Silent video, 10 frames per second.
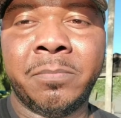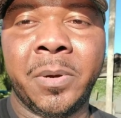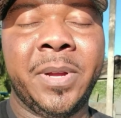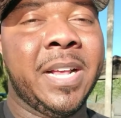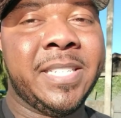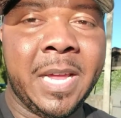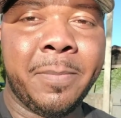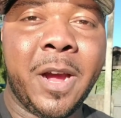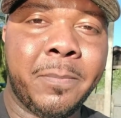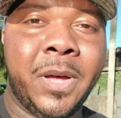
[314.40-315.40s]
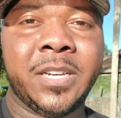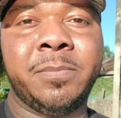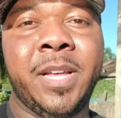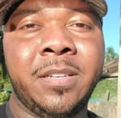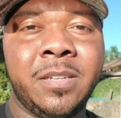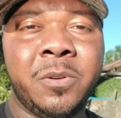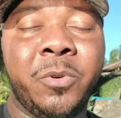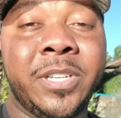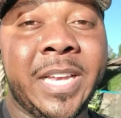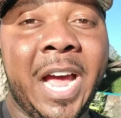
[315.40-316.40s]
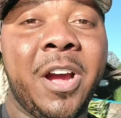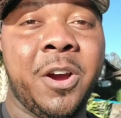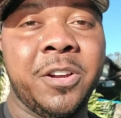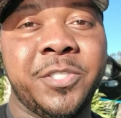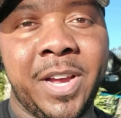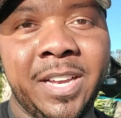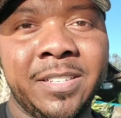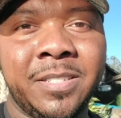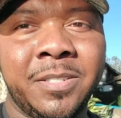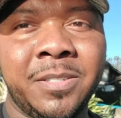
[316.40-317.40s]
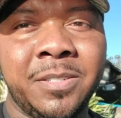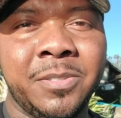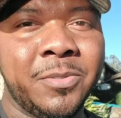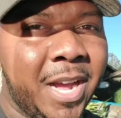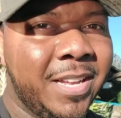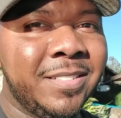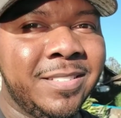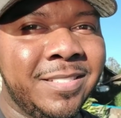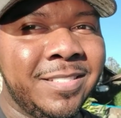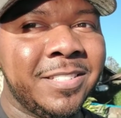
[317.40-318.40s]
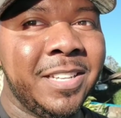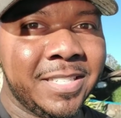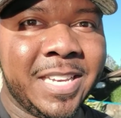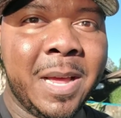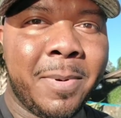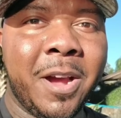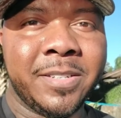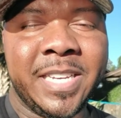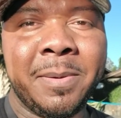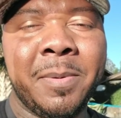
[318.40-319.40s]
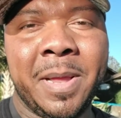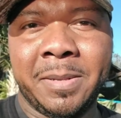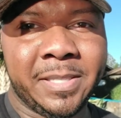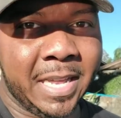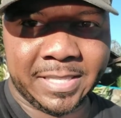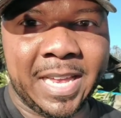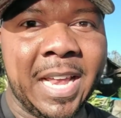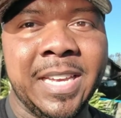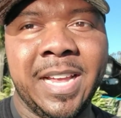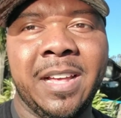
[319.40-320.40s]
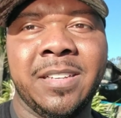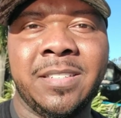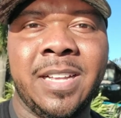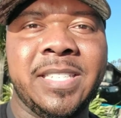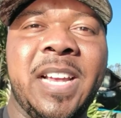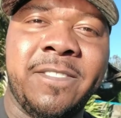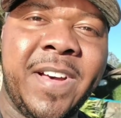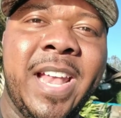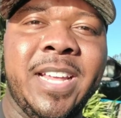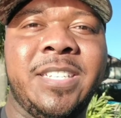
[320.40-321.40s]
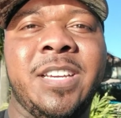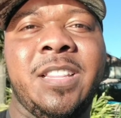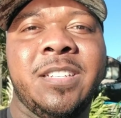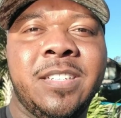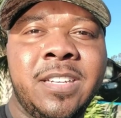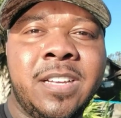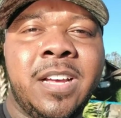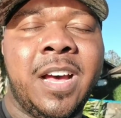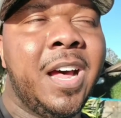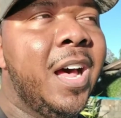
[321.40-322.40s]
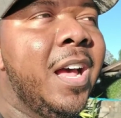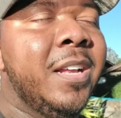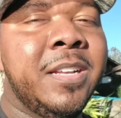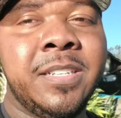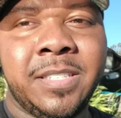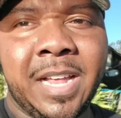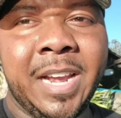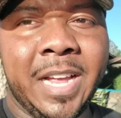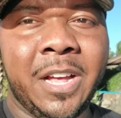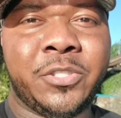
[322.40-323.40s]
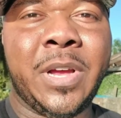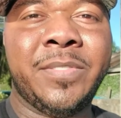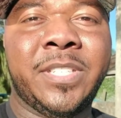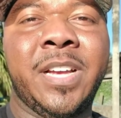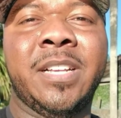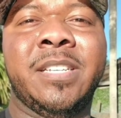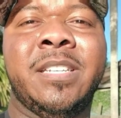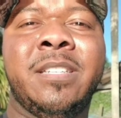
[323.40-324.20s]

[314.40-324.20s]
But we gotta stand by our Bucs, man. We're diehards, right? Right? So let's stand by our team and, and stand together instead of fighting each other. All right, signing out, Travis Johnson.